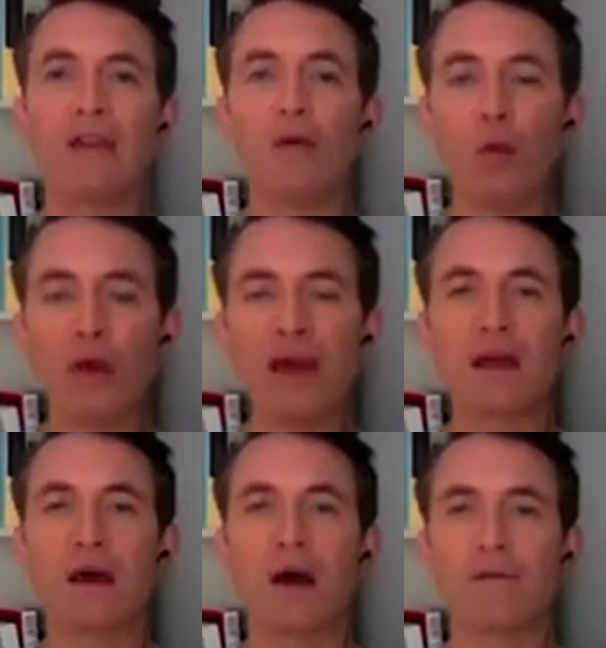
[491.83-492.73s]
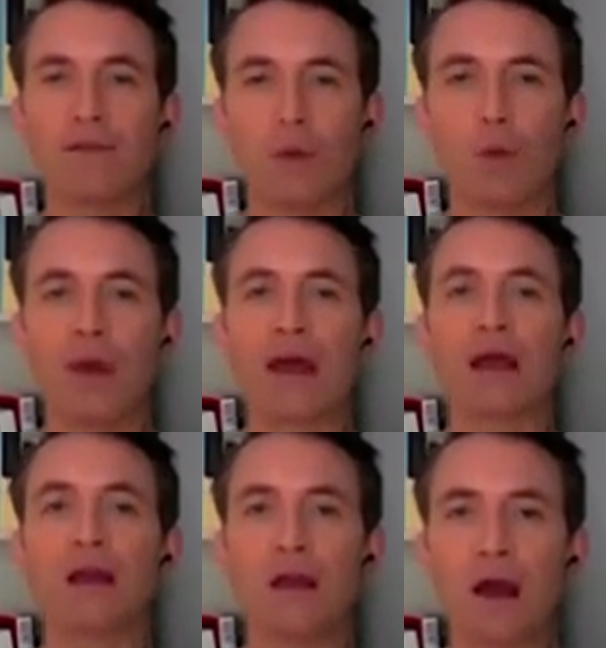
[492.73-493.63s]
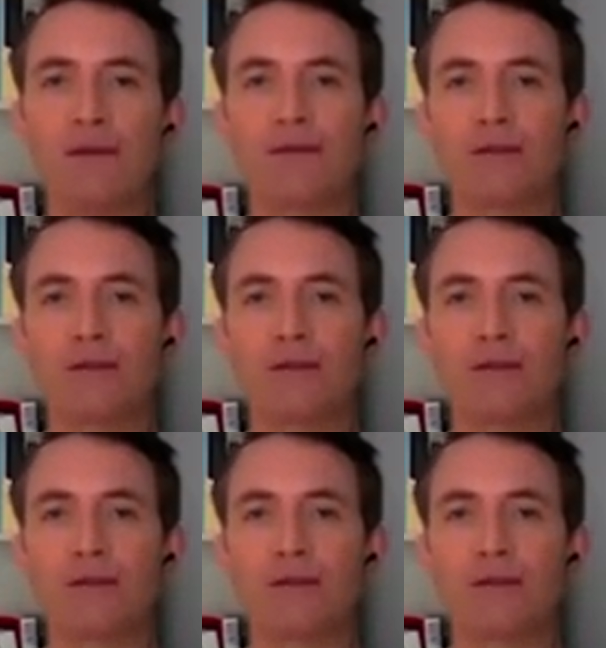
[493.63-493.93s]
the week after week knife